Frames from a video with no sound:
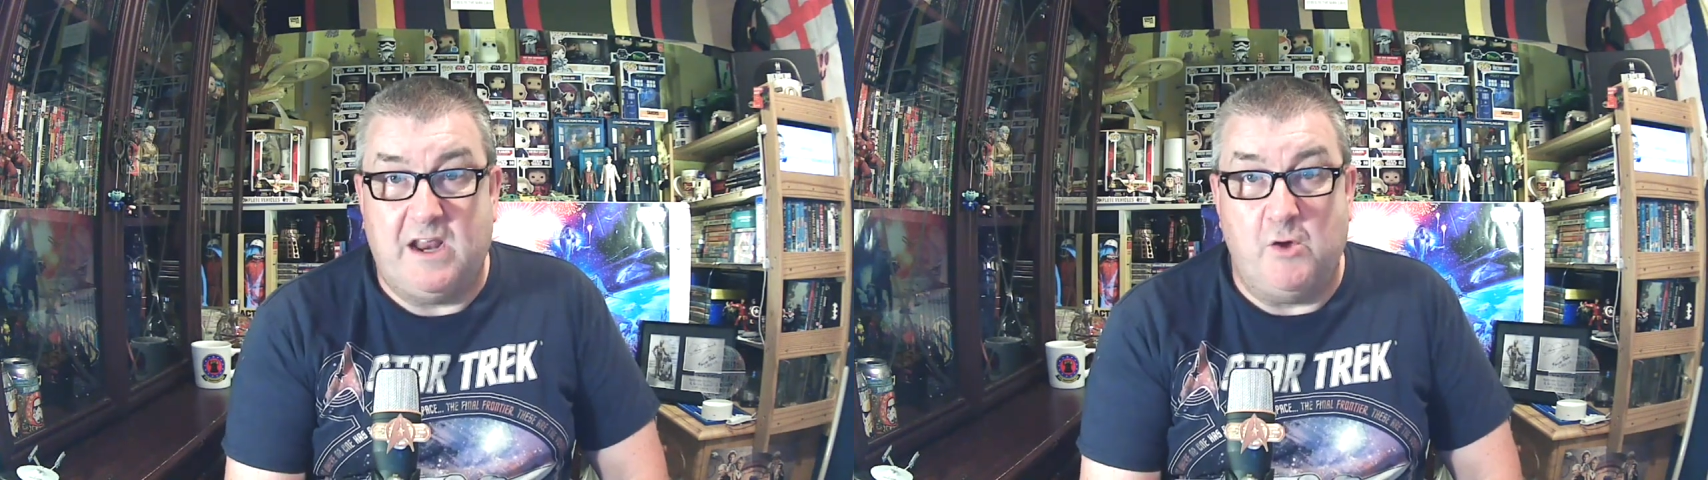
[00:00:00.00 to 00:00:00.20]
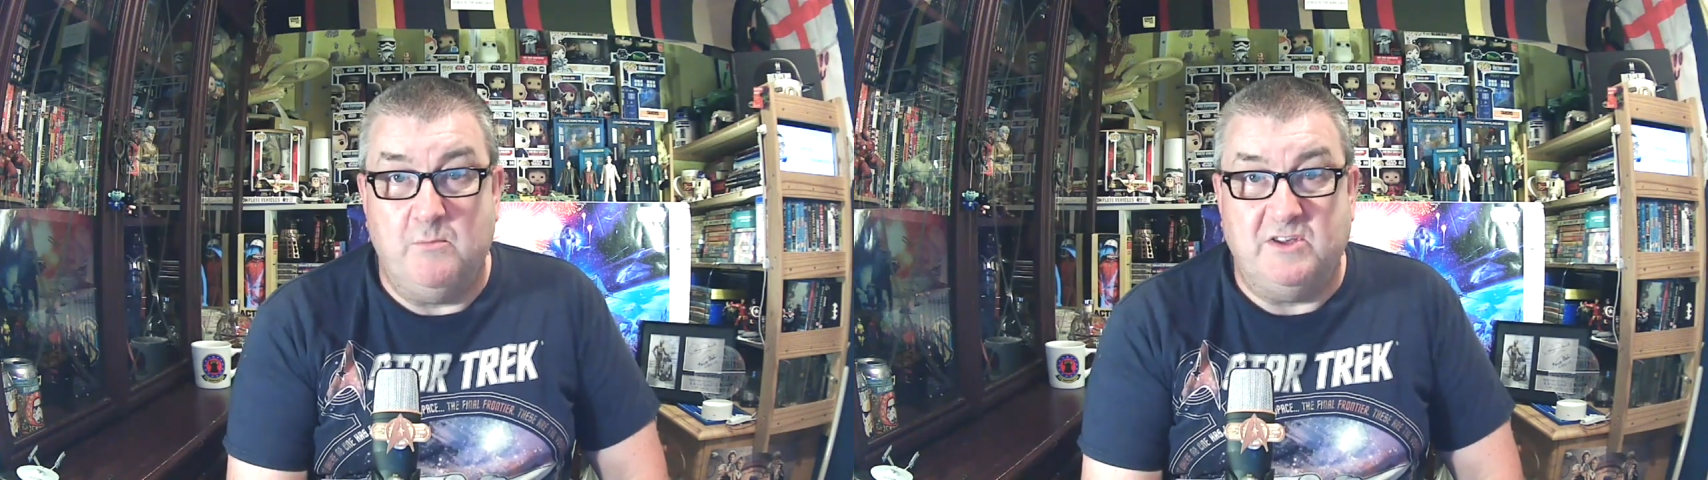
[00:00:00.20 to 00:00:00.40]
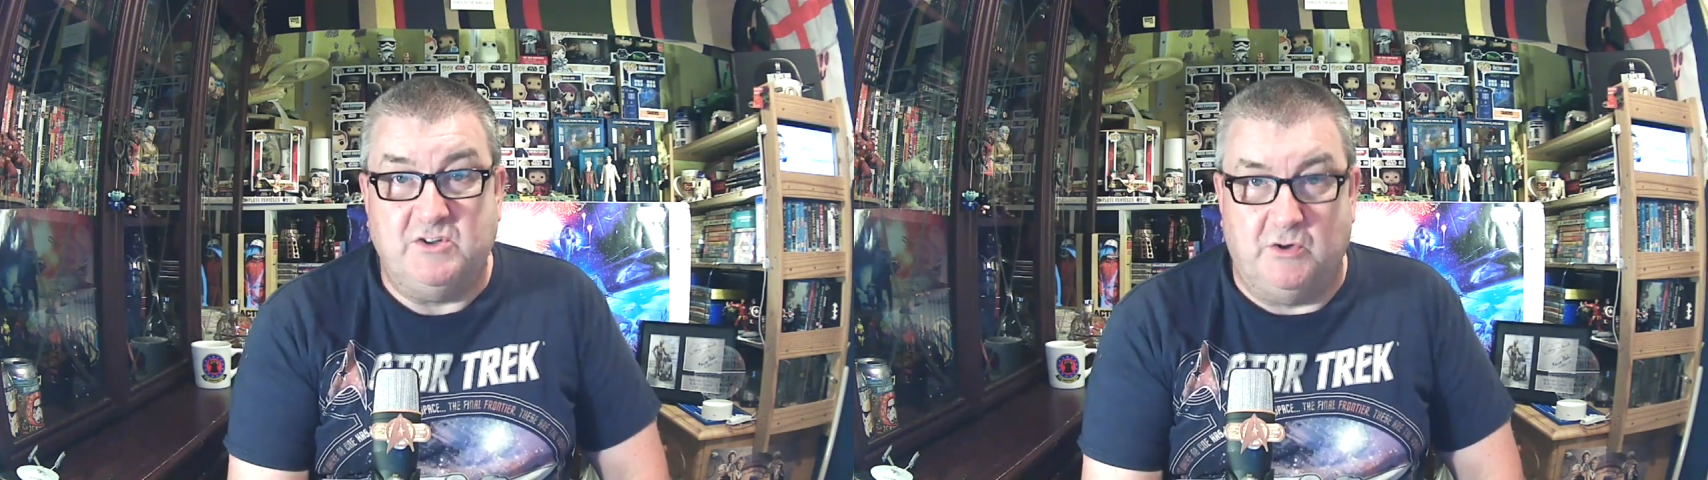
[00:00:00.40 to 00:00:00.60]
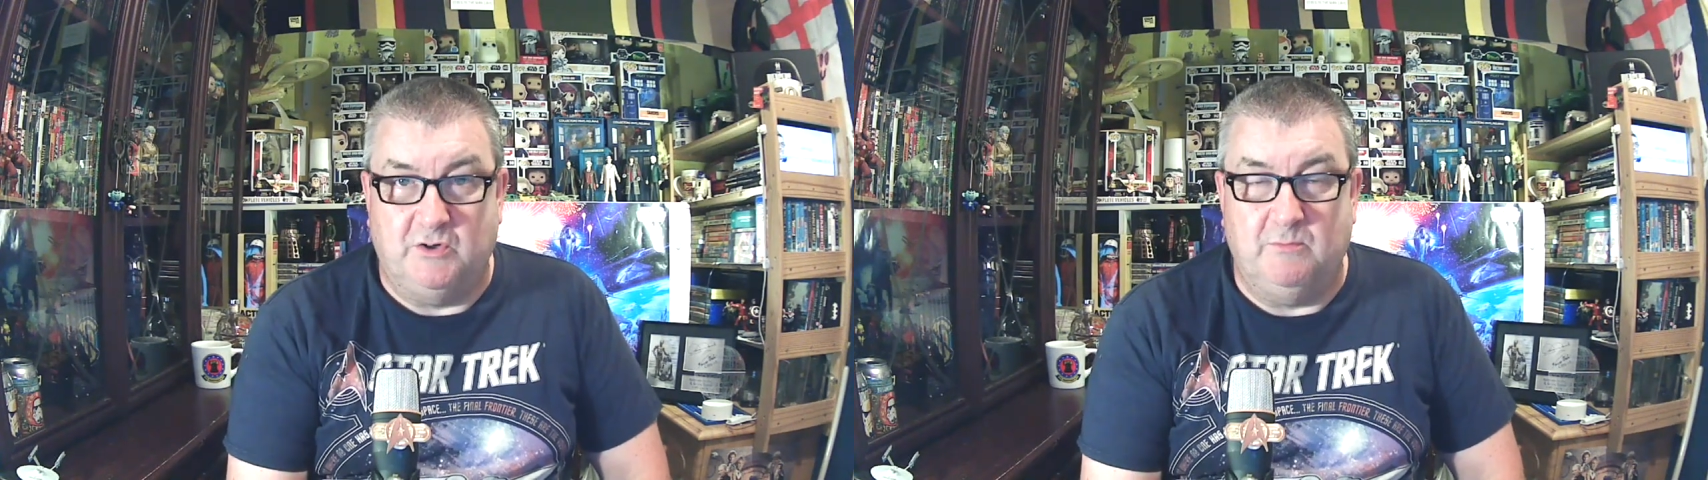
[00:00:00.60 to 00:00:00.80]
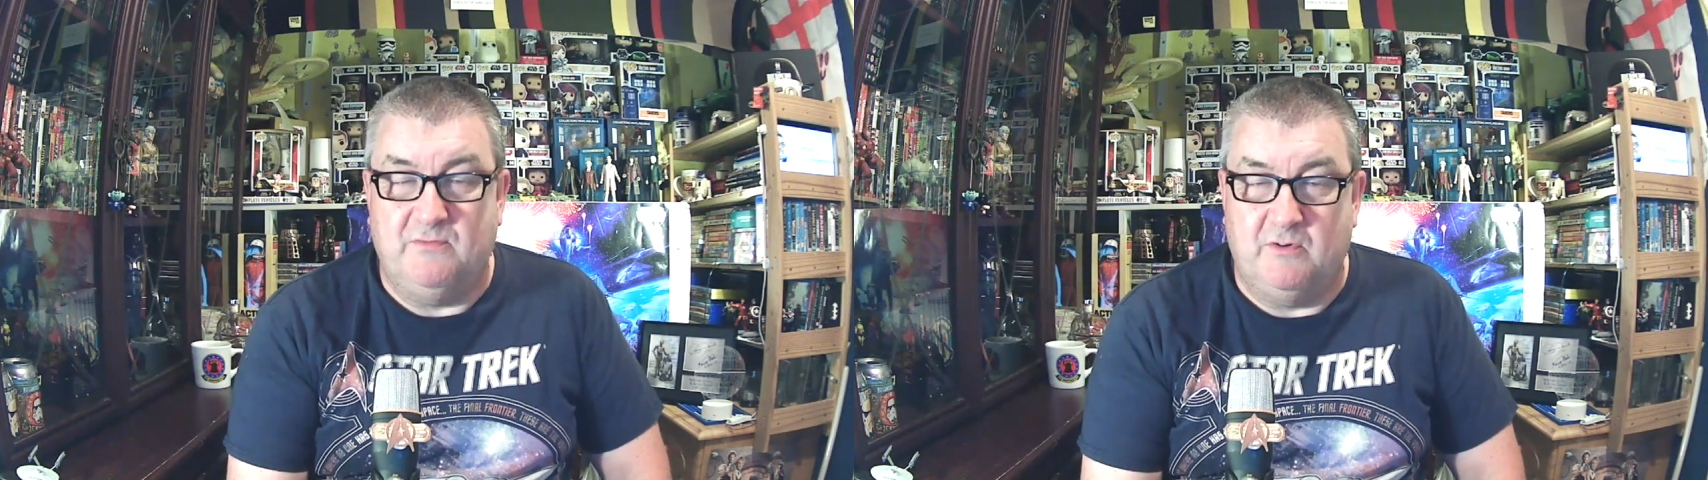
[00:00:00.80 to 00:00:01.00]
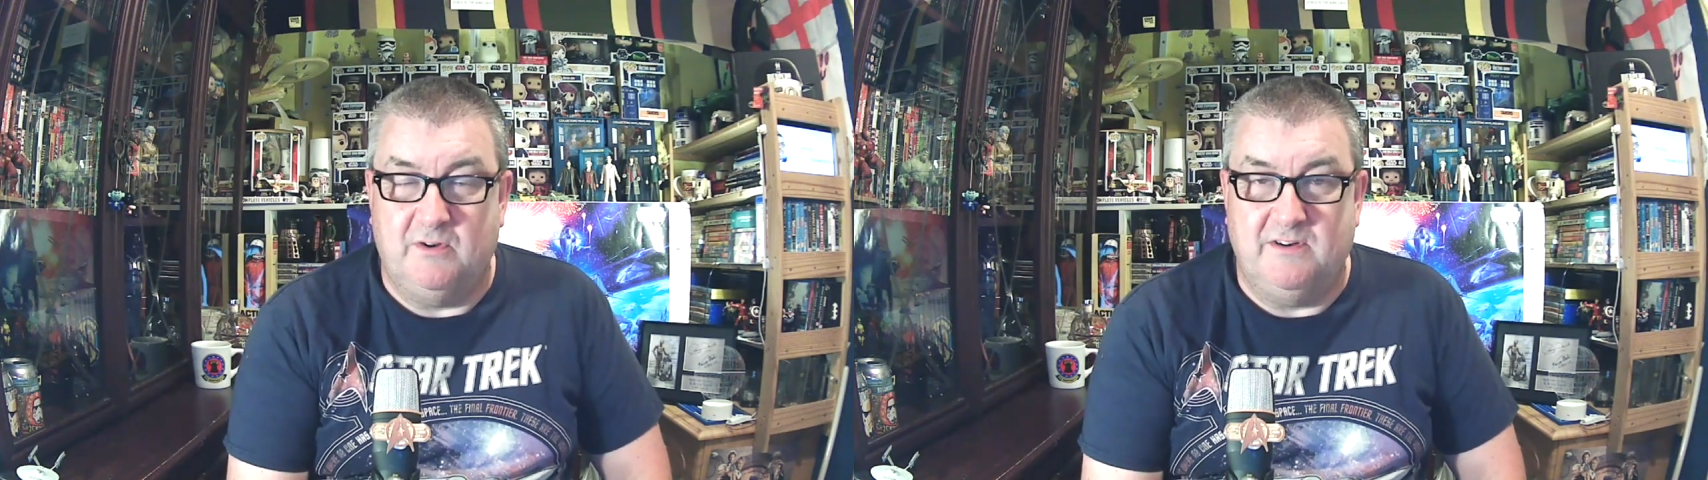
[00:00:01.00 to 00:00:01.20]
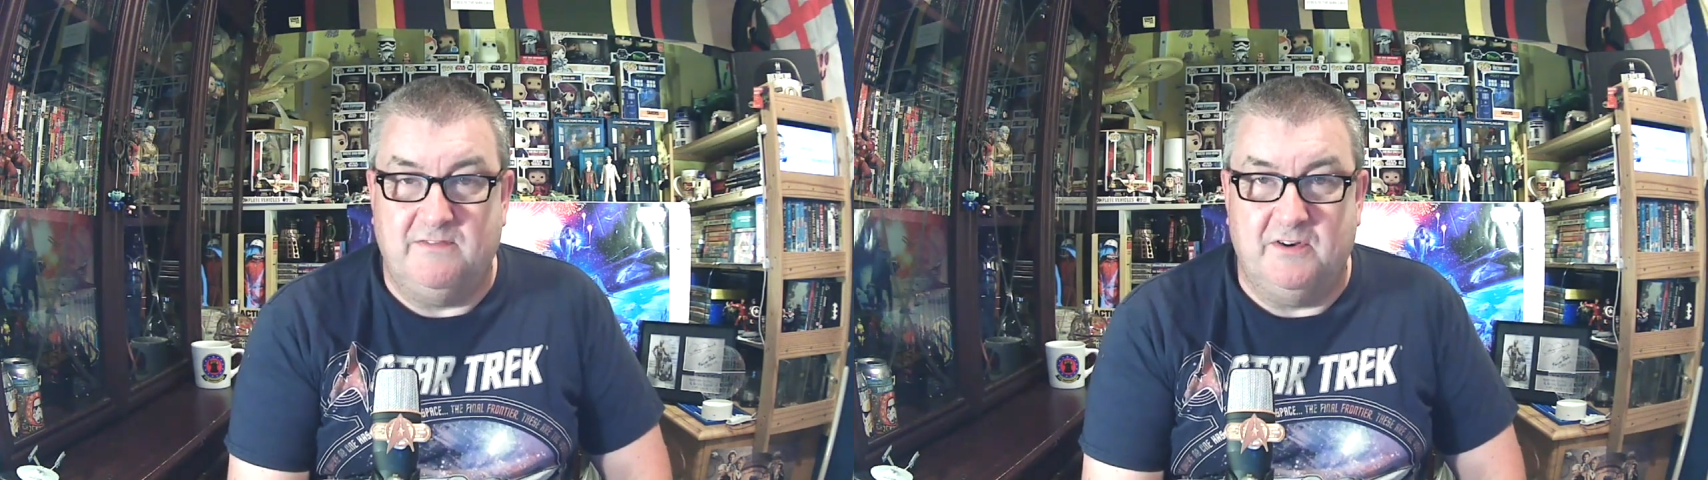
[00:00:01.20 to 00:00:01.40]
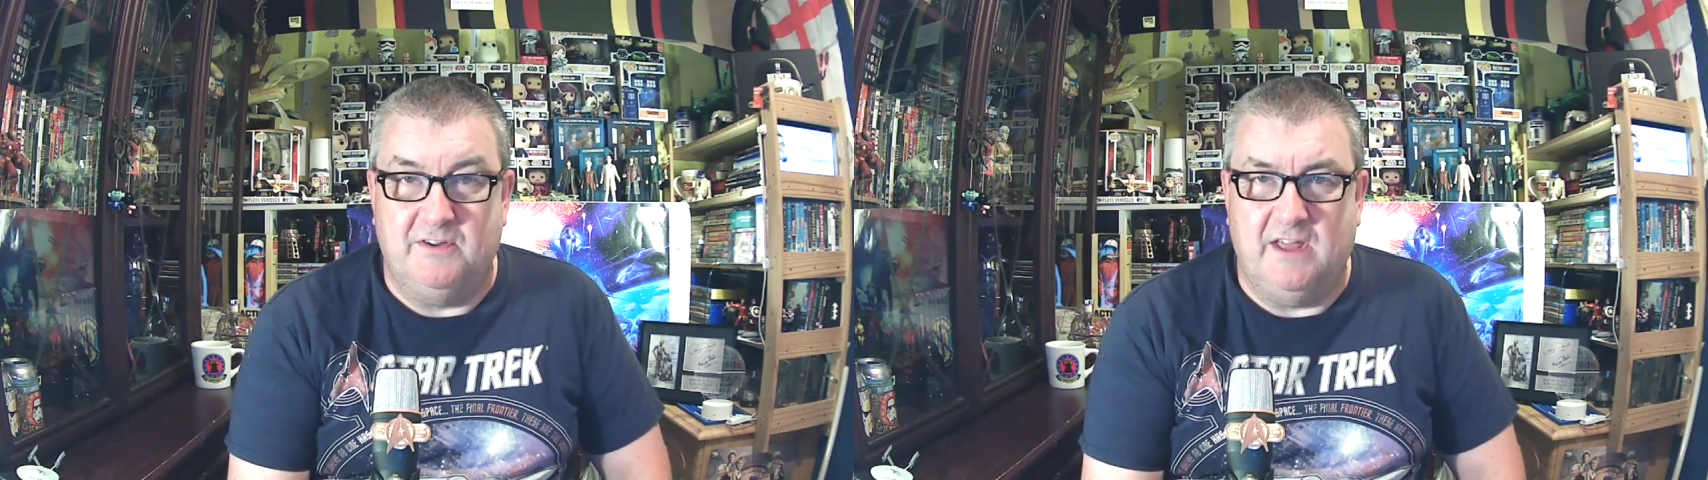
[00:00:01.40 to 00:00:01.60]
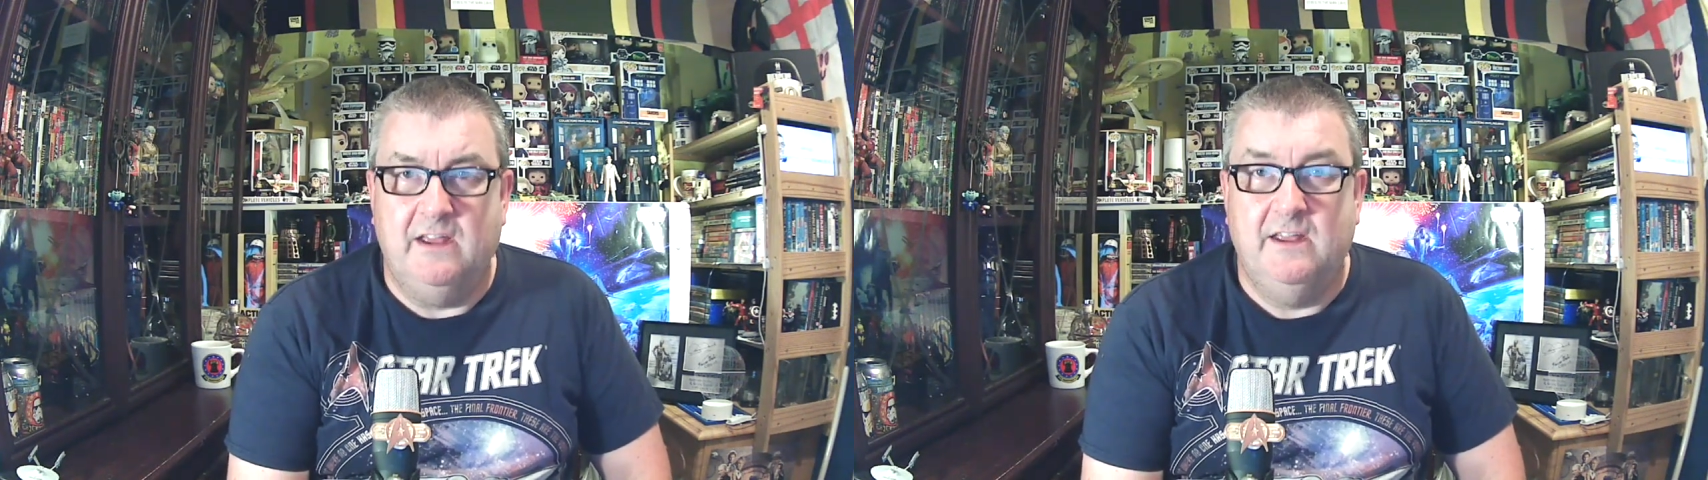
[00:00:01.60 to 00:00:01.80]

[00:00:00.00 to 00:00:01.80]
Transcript: opening title, before I go any further,